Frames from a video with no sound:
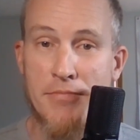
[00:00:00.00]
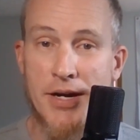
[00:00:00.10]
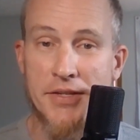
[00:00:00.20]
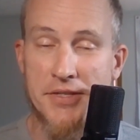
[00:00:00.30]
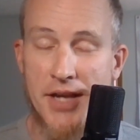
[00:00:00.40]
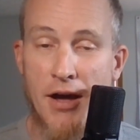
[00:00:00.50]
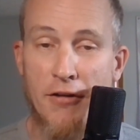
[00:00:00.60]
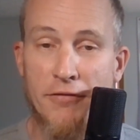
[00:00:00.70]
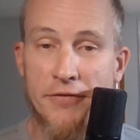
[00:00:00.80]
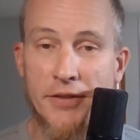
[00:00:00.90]

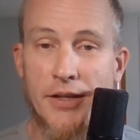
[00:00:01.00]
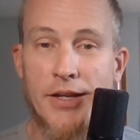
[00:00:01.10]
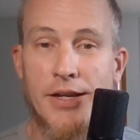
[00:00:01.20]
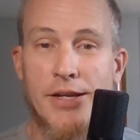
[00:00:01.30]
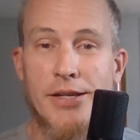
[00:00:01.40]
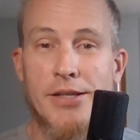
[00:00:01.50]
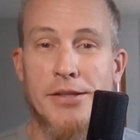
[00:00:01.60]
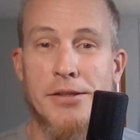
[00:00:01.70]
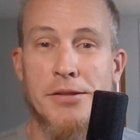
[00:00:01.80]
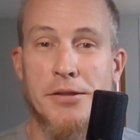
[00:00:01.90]
myself.
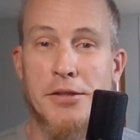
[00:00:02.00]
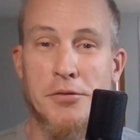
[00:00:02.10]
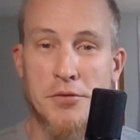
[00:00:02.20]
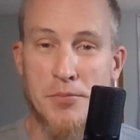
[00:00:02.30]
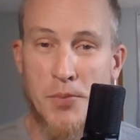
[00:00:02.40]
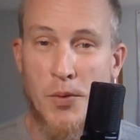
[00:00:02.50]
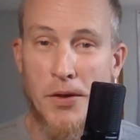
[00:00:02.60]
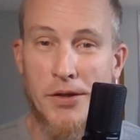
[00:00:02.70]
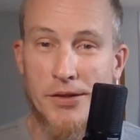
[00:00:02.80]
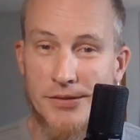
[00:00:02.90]
Legal
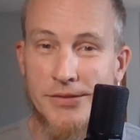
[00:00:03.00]
support